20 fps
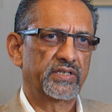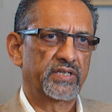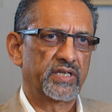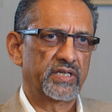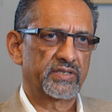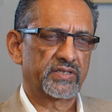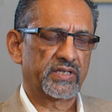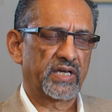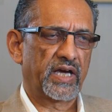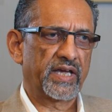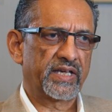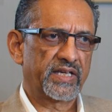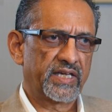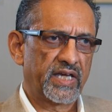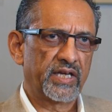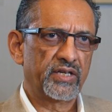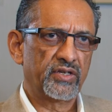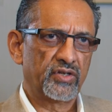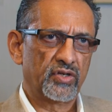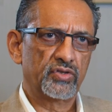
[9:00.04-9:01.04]
disc, I
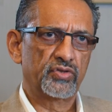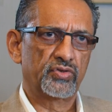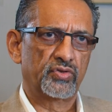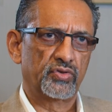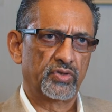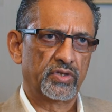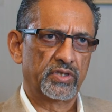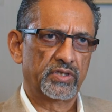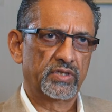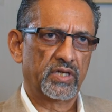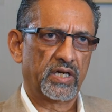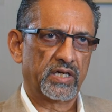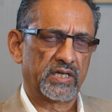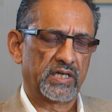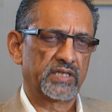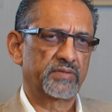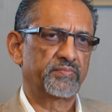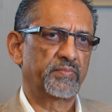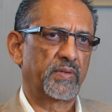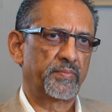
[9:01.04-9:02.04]
cannot do it
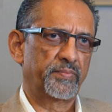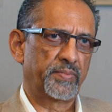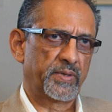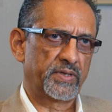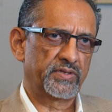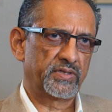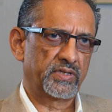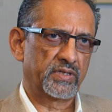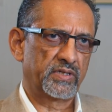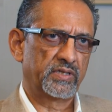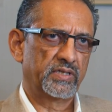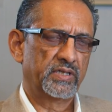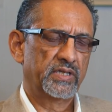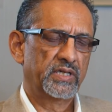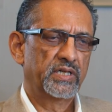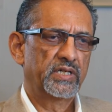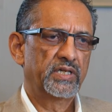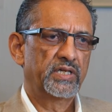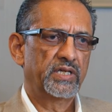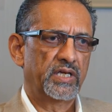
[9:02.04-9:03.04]
unless my patient
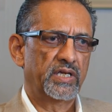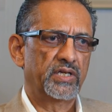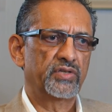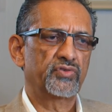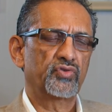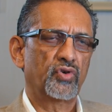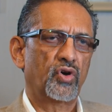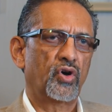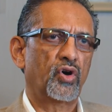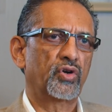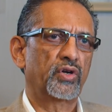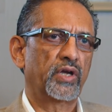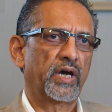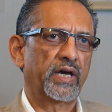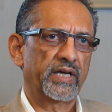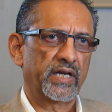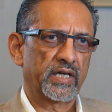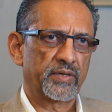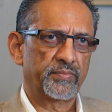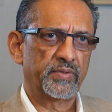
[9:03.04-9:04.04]
is on
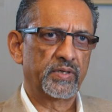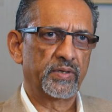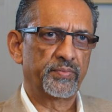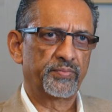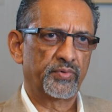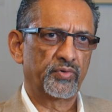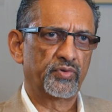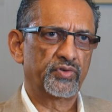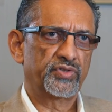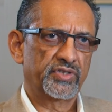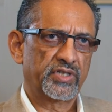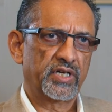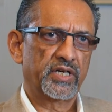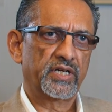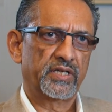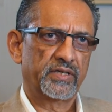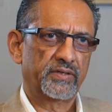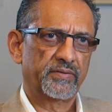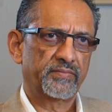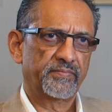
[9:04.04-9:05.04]
IRB approved
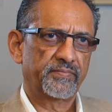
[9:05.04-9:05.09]
study.